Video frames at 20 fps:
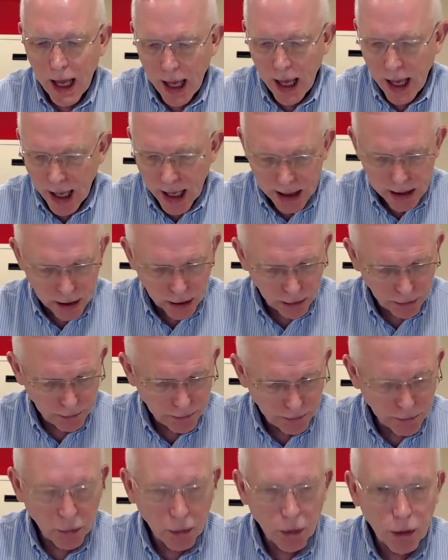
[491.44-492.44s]
And her
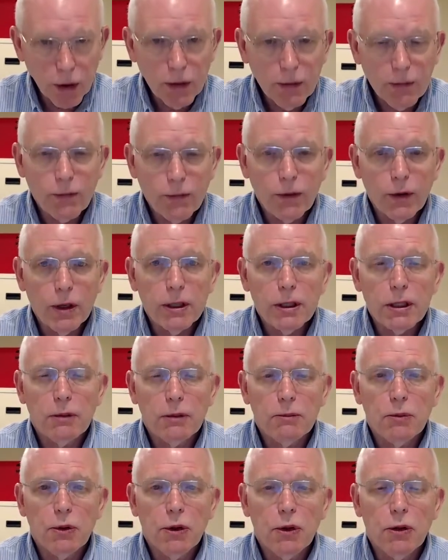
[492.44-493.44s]
four-front
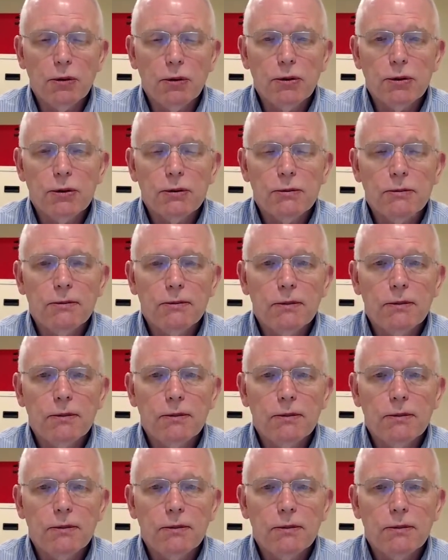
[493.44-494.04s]
approach